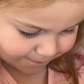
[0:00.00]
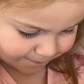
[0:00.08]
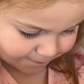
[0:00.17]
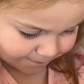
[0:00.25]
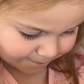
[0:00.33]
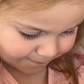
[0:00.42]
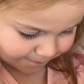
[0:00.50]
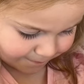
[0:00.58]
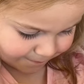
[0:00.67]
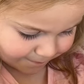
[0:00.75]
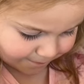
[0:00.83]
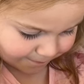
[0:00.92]
Well
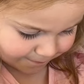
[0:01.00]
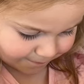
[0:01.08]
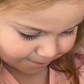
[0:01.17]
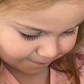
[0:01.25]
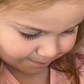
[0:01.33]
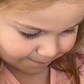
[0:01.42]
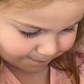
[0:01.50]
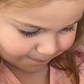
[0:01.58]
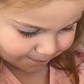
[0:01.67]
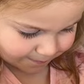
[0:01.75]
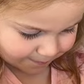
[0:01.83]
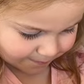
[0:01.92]
done.
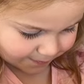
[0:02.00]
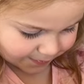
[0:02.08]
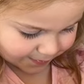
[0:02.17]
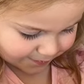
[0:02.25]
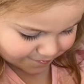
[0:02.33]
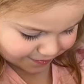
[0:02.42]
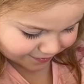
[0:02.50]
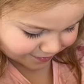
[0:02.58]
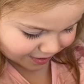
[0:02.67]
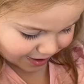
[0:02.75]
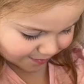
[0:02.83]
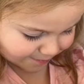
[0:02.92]
Well
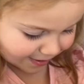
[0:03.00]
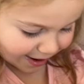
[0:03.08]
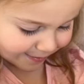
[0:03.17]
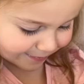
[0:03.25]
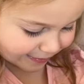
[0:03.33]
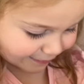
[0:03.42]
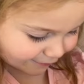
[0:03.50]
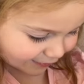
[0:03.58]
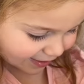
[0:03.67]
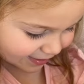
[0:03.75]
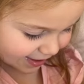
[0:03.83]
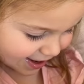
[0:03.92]
done, baby
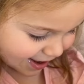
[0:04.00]
brother.